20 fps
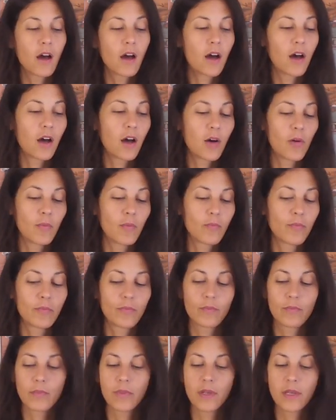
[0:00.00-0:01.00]
Um,
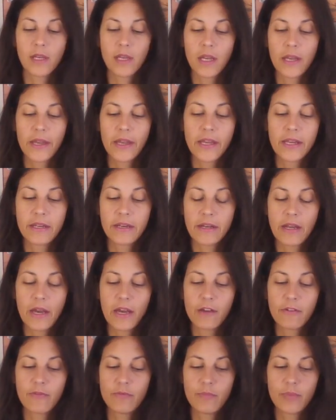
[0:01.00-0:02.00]
and
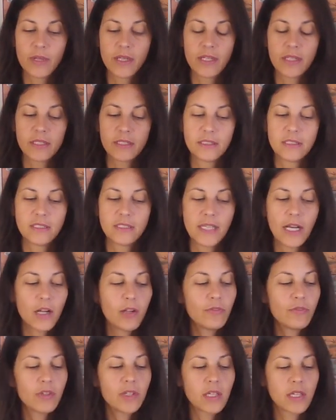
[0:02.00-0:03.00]
I've been
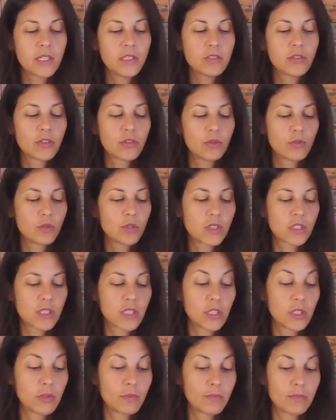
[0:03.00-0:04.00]
delving into
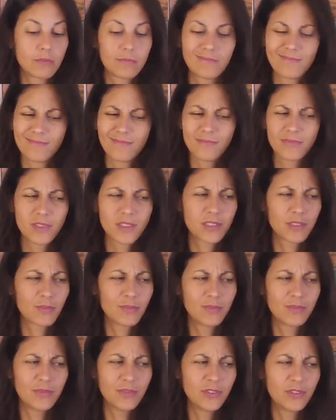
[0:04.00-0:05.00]
some some
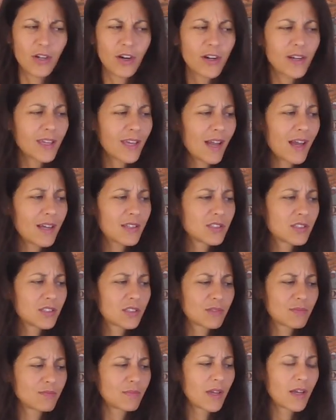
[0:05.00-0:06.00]
dark
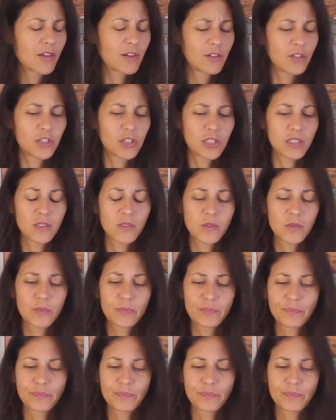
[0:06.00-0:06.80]
ass energies